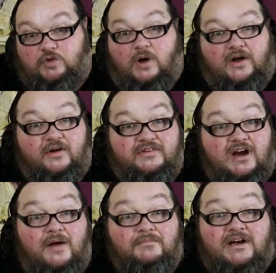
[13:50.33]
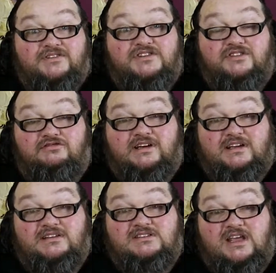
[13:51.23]
quite often amongst the
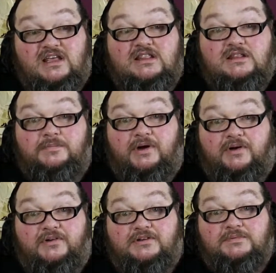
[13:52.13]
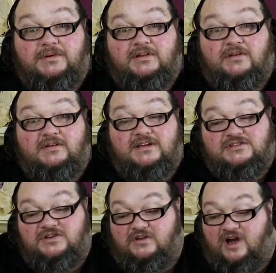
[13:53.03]
reeds in the pond, but they'll
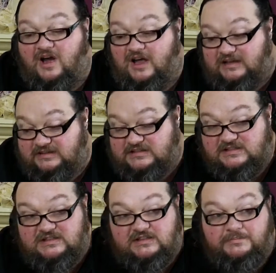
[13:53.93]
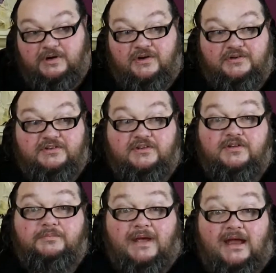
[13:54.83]
nest on islands in the pond, on
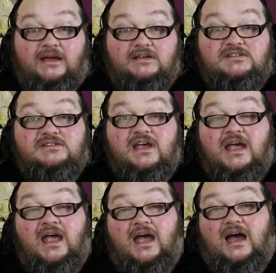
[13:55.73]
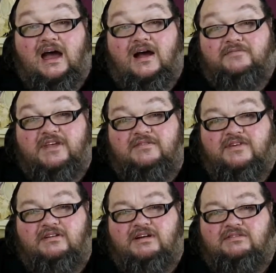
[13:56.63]
the banks. They
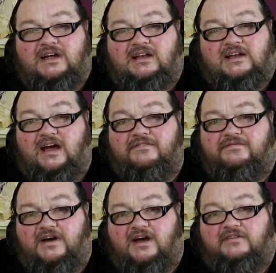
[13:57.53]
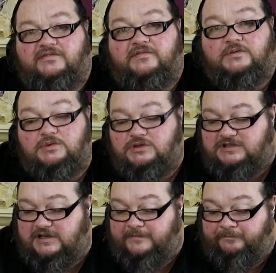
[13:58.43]
very rarely are far from the
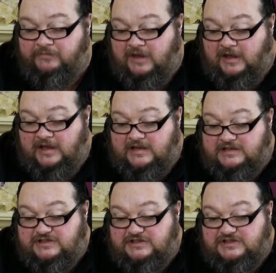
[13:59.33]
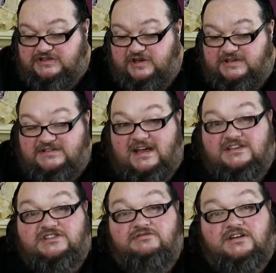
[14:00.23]
water. So it
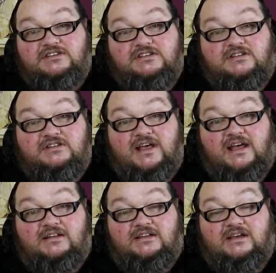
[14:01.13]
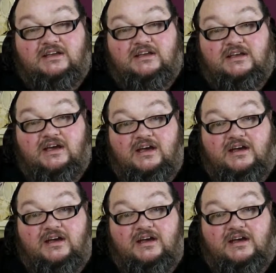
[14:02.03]
stands to reason that the